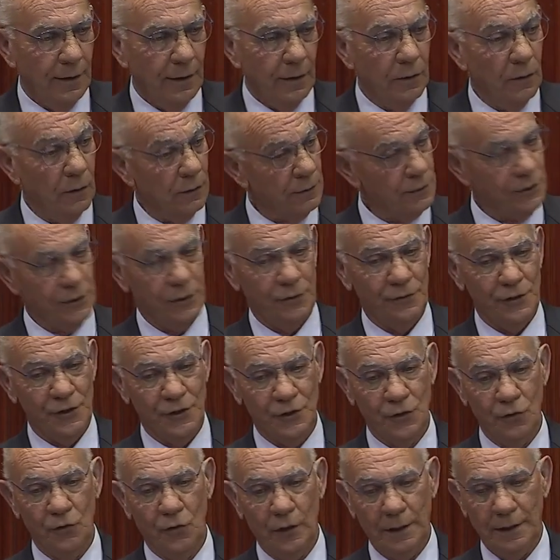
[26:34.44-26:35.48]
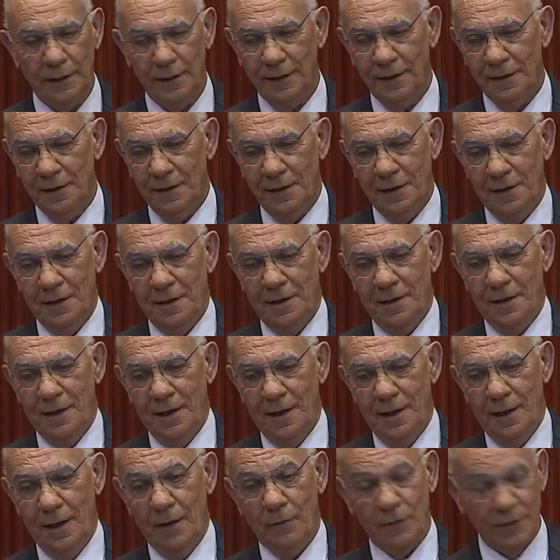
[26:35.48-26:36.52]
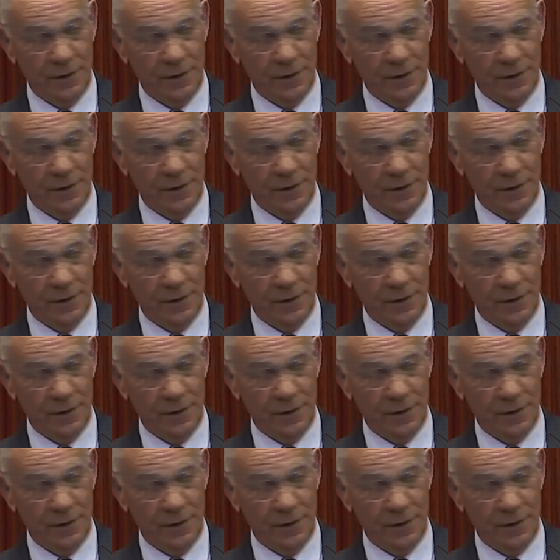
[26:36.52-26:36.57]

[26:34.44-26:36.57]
Long story short, it